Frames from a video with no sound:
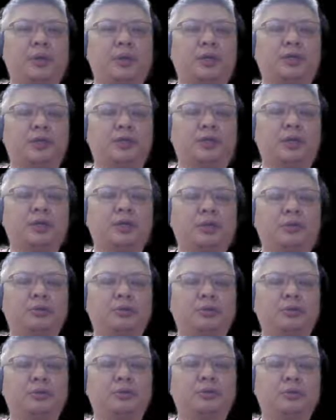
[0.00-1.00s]
black decided
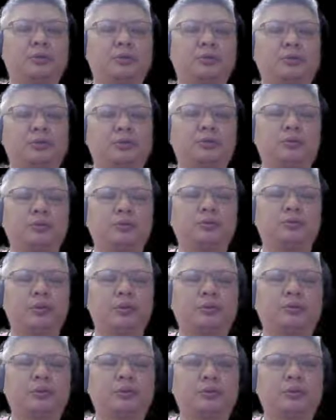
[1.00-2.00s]
to
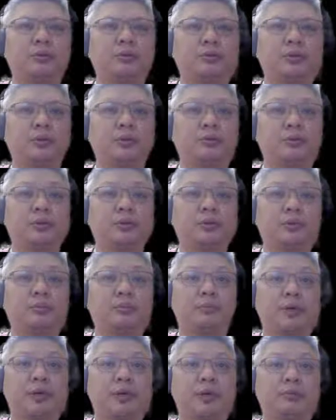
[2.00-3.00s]
trade material
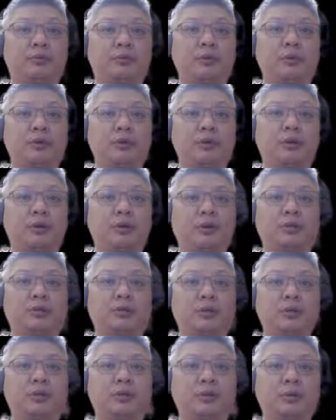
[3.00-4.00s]
by capturing the
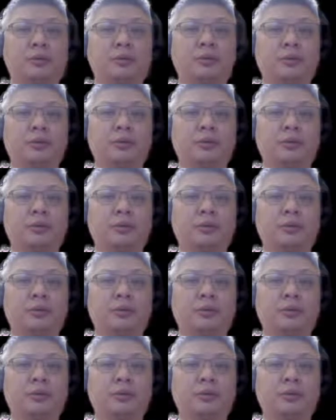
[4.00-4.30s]
horse.